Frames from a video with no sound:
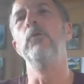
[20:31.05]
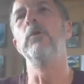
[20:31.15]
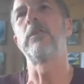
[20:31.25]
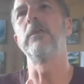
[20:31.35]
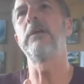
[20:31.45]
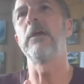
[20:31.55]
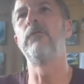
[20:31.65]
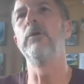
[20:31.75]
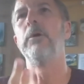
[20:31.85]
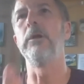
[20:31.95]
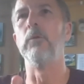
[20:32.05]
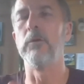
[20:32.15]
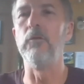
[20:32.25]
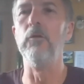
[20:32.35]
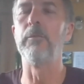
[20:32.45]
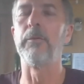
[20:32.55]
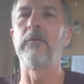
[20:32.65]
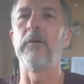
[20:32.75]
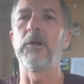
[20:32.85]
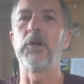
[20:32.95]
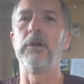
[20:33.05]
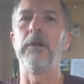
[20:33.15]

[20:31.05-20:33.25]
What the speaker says: would think everybody wants youth protection,